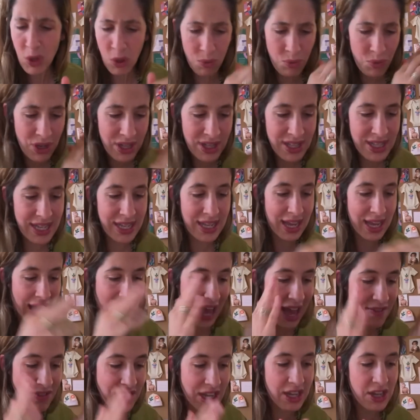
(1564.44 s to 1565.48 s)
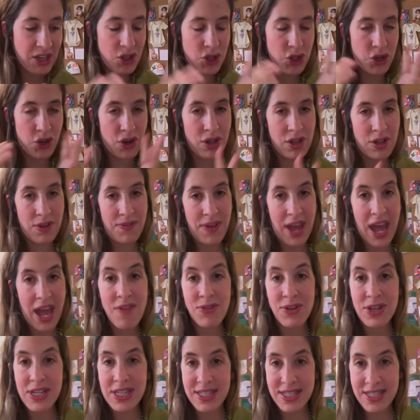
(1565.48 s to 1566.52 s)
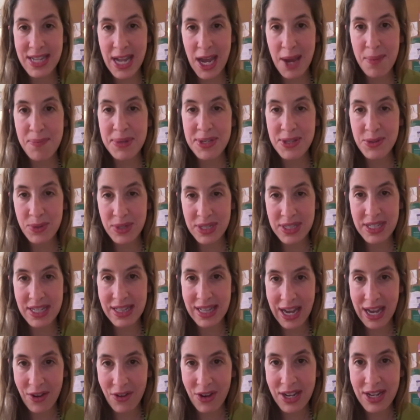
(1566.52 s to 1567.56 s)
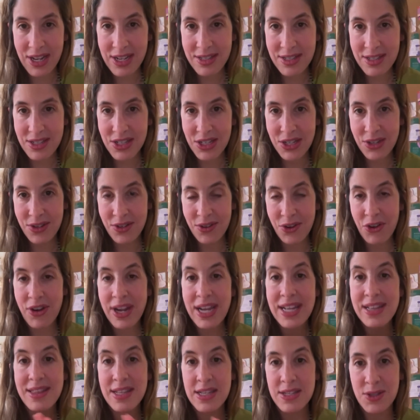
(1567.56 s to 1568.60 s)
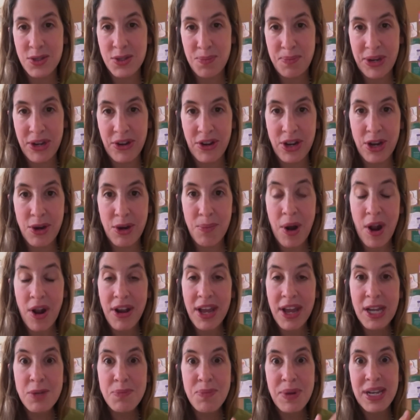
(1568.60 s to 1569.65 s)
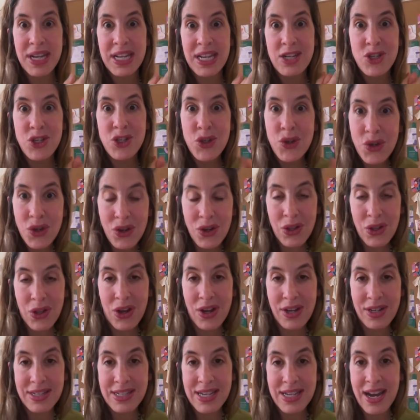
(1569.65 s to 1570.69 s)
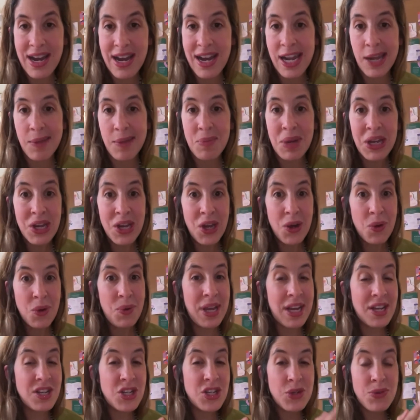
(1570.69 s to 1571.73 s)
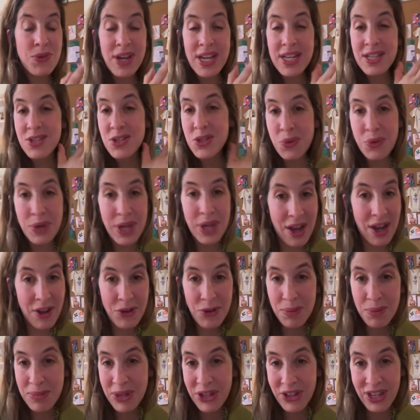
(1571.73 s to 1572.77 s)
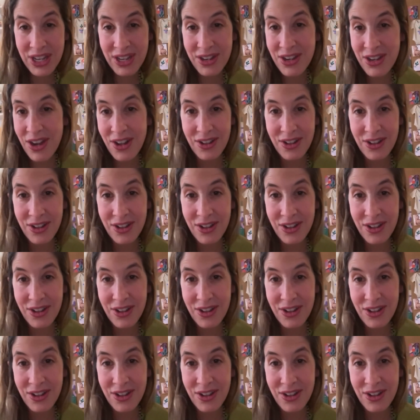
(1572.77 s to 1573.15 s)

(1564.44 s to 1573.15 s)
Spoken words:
really, having control of every step is what's allowed us to create the superior product. But it took a long time. We had to raise $300 million in